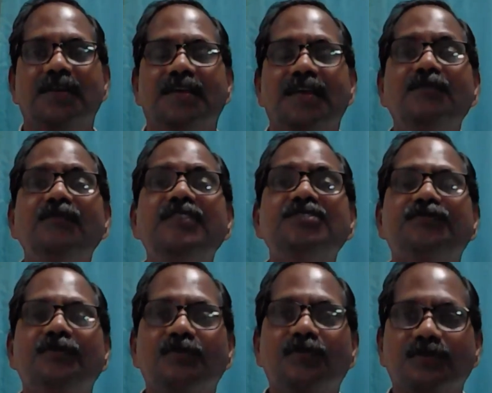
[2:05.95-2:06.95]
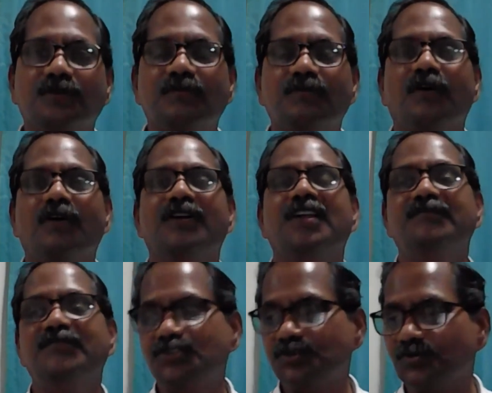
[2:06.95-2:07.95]
In which floor or in
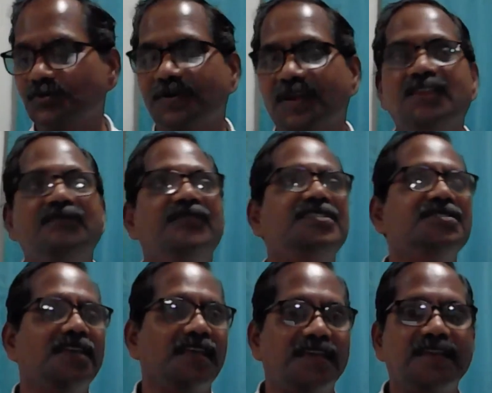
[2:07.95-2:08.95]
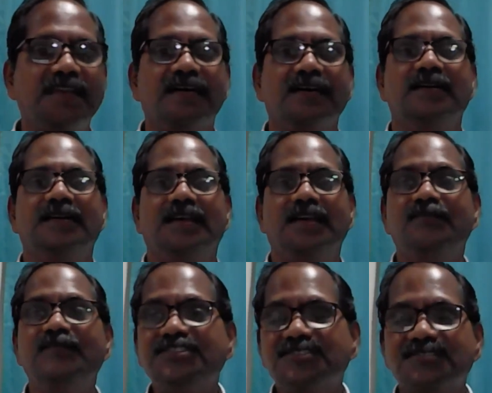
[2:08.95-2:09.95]
which room, in which area, in
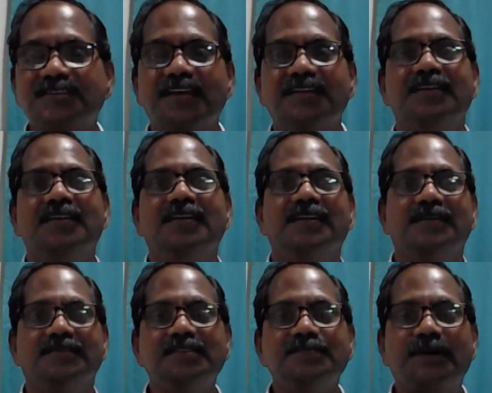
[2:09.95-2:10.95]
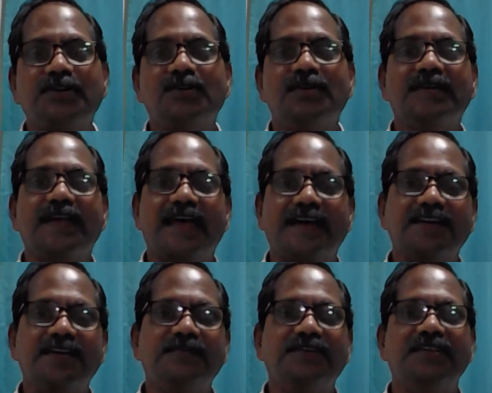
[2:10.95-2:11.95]
which site this particular
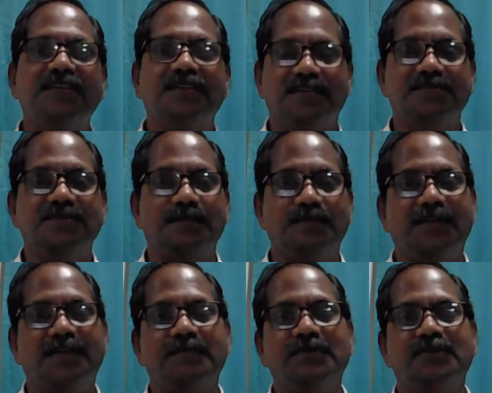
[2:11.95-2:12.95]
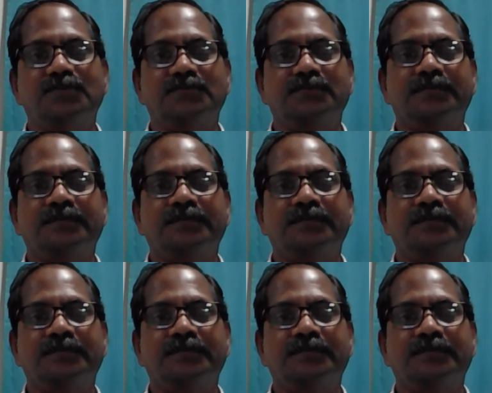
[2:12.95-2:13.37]
activity is applicable to.